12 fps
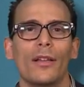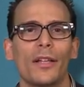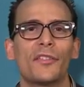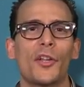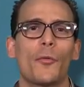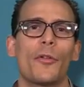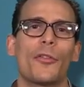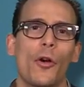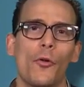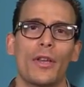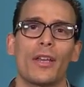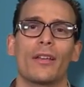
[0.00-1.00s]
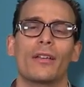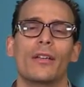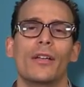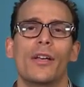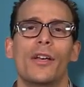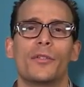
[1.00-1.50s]
Let's start with codeine.
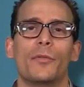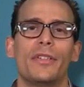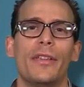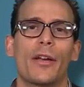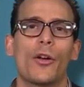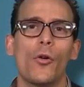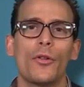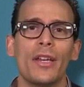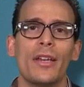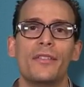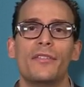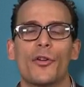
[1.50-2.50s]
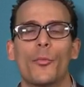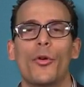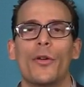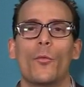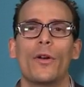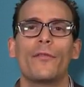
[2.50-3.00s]
So we see that codeine is
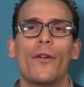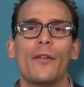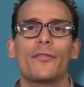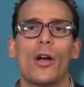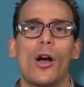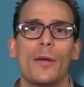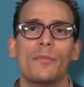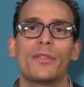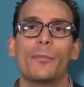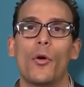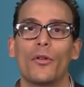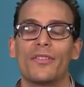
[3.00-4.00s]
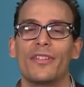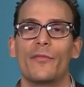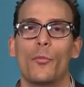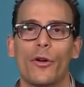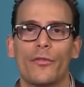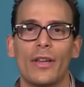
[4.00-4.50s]
0.15 times the potency of
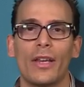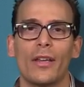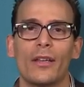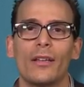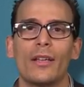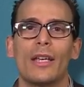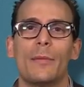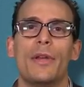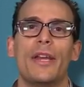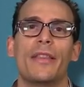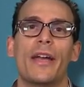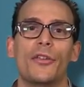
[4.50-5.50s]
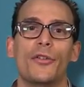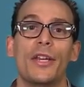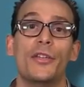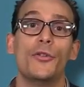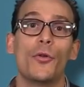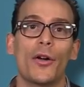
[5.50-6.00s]
morphine, meaning that you
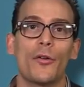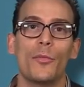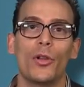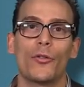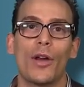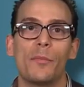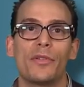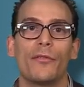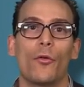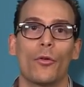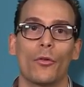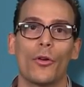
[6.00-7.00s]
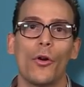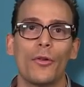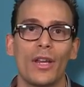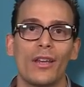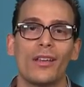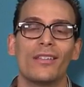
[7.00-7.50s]
need 200 milligrams of oral
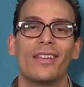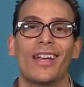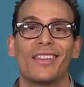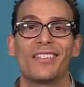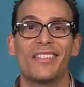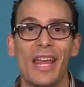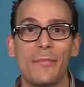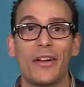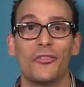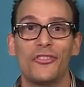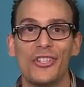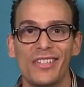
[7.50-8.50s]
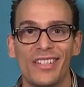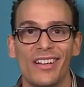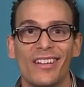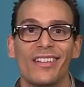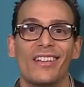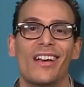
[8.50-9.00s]
codeine to get the same
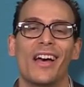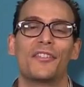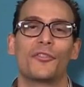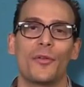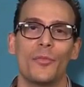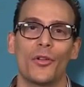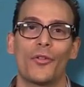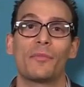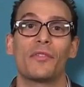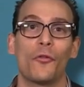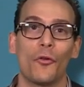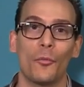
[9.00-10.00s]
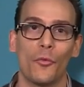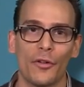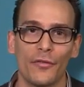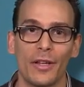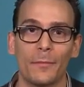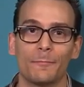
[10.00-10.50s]
analgesia as 30 milligrams of oral
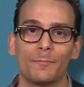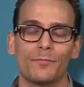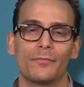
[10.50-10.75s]
morphine.